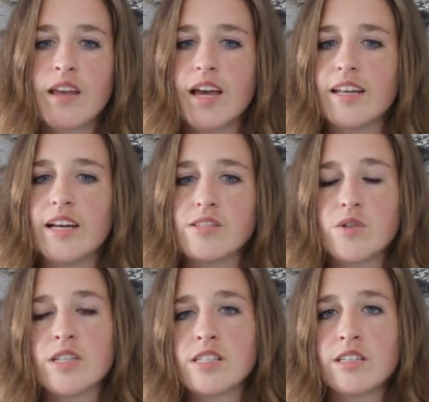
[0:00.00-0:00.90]
And as
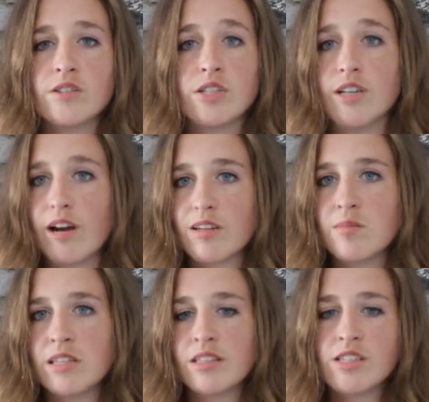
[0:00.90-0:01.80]
you continue to
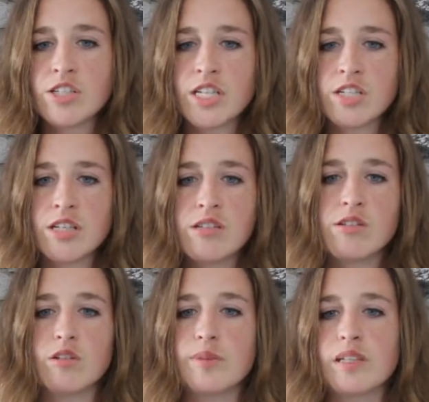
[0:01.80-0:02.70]
document these
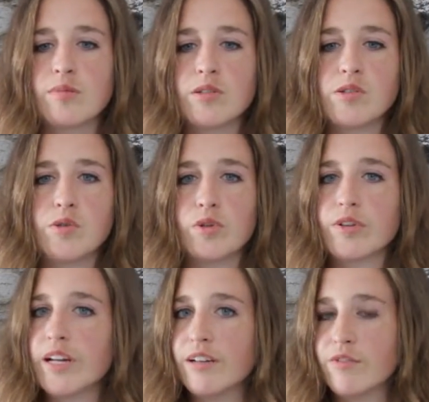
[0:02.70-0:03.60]
changes, you'll be able to
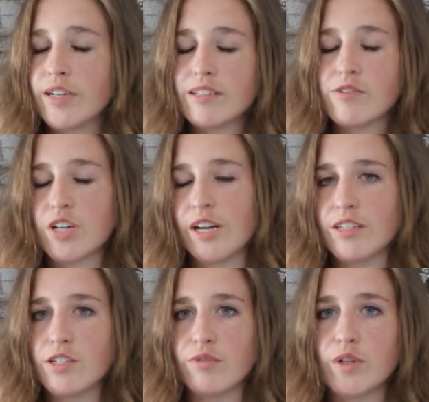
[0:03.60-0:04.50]
create an effective
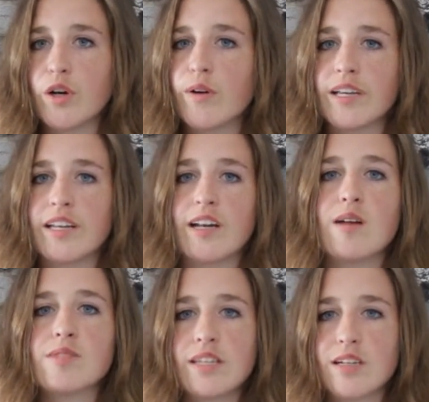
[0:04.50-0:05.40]
strategy for going in and
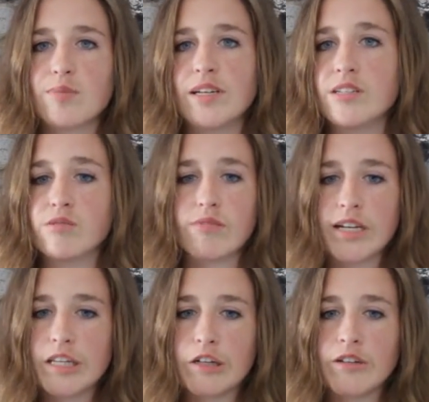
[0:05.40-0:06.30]
updating your pages
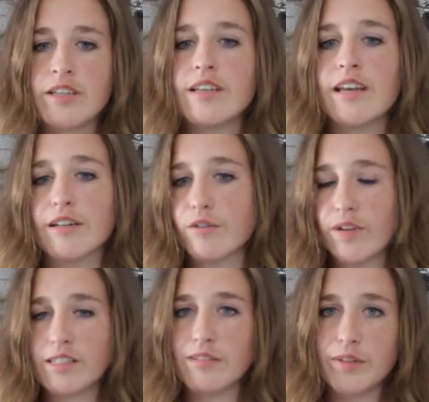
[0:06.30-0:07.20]
regularly and
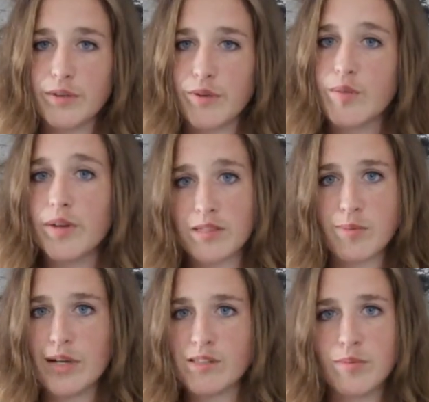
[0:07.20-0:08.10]
effectively for the
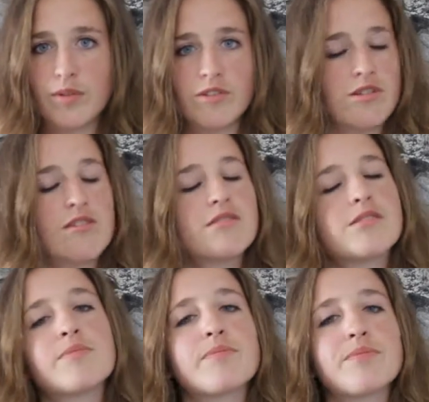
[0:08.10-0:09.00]
best possible results.